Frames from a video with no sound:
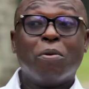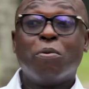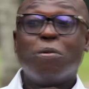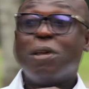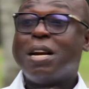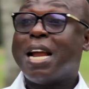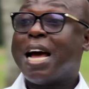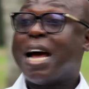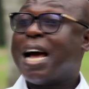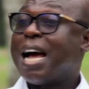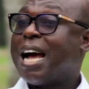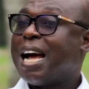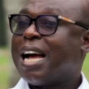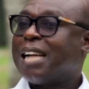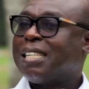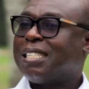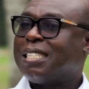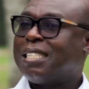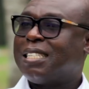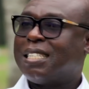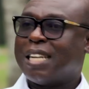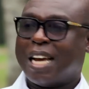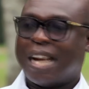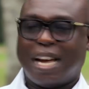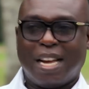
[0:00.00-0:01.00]
Many who
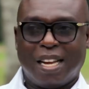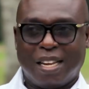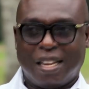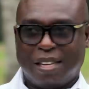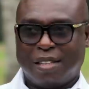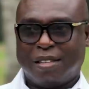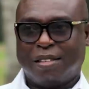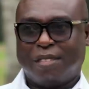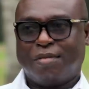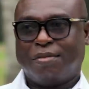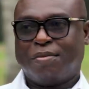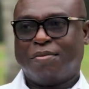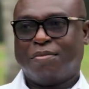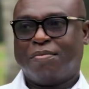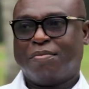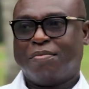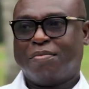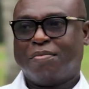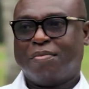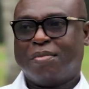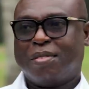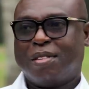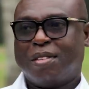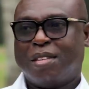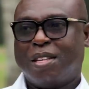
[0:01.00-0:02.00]
na da,
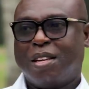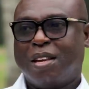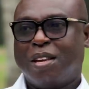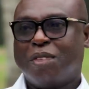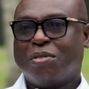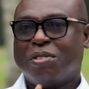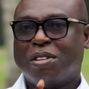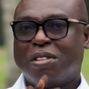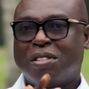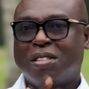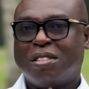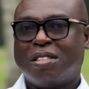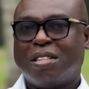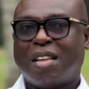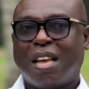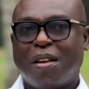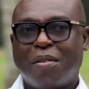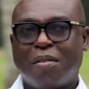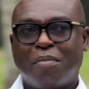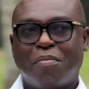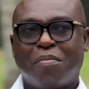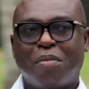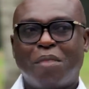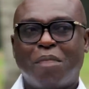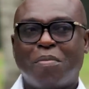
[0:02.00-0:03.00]
because he
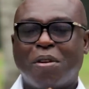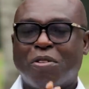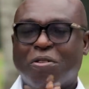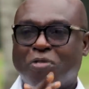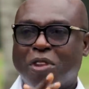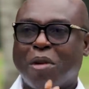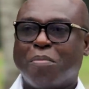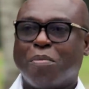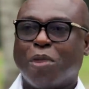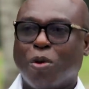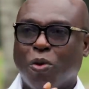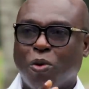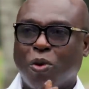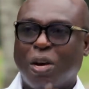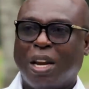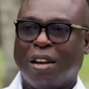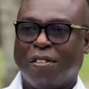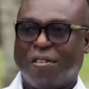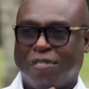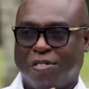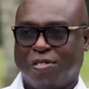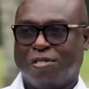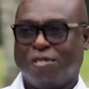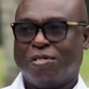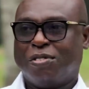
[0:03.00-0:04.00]
say maybe from O
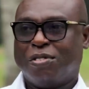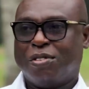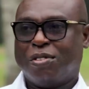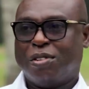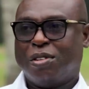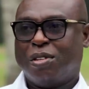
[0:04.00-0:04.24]
level.